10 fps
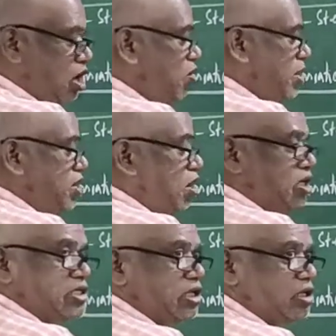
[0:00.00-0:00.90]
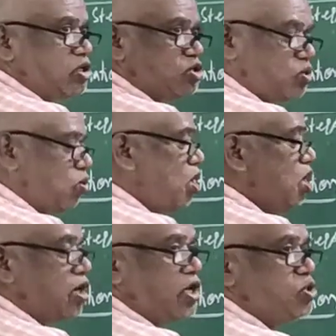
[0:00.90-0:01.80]
How many daughter cells?
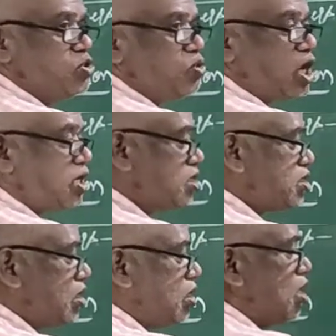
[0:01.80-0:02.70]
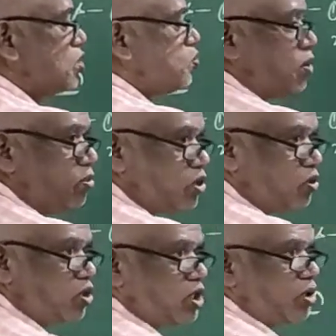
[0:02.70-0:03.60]
Two. Name the two daughter cells.
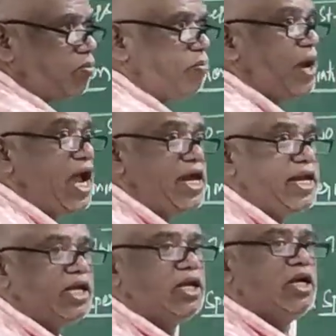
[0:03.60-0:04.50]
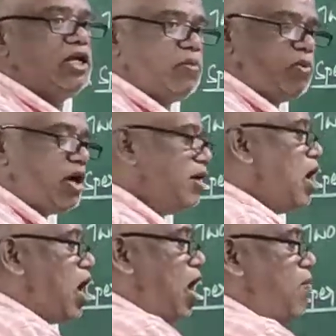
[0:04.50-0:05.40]
Spermatogonium, diploid.
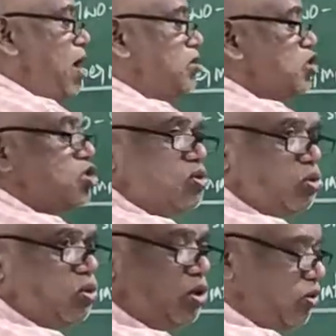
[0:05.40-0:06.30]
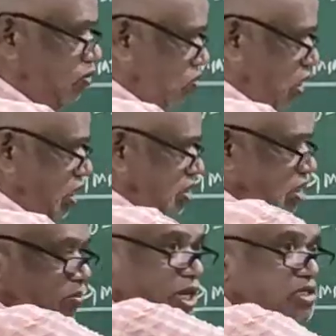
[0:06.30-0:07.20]
Among these two, one is
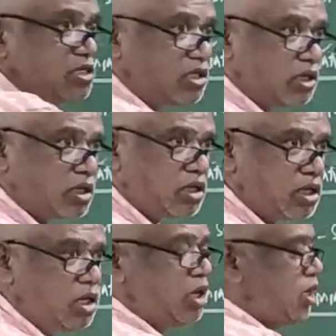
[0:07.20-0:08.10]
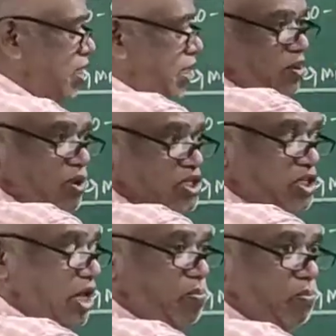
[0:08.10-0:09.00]
remains in
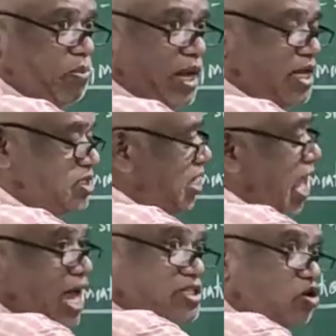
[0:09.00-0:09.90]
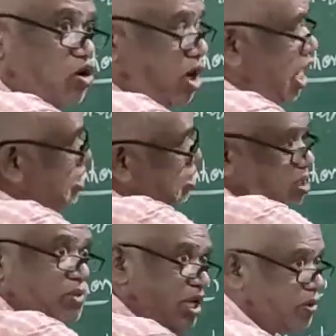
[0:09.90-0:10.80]
original place as called as
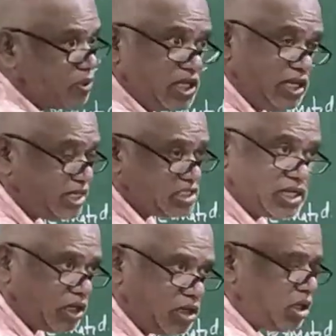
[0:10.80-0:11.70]
general epithelial cell.